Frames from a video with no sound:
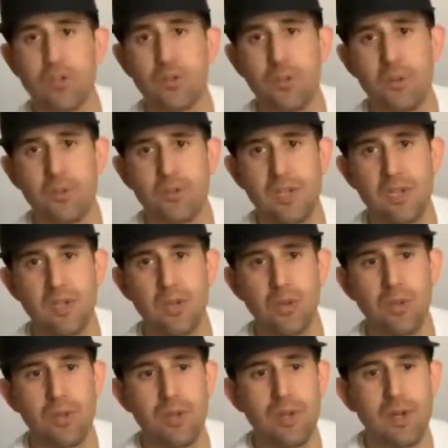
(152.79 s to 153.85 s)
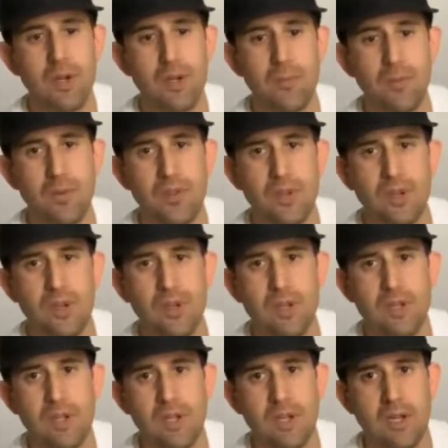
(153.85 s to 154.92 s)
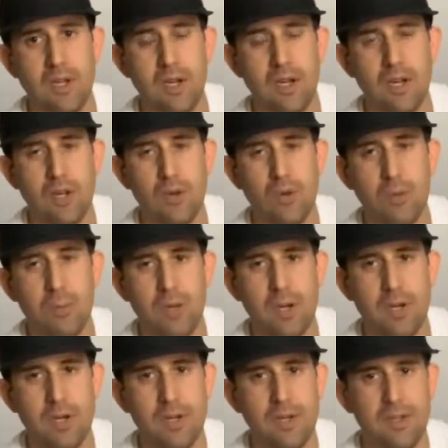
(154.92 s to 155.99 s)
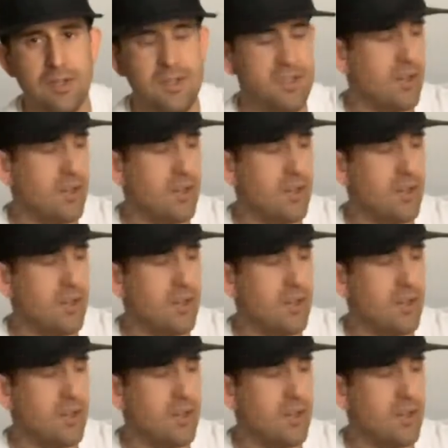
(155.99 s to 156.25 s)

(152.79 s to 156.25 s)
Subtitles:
swim scheduled with a group this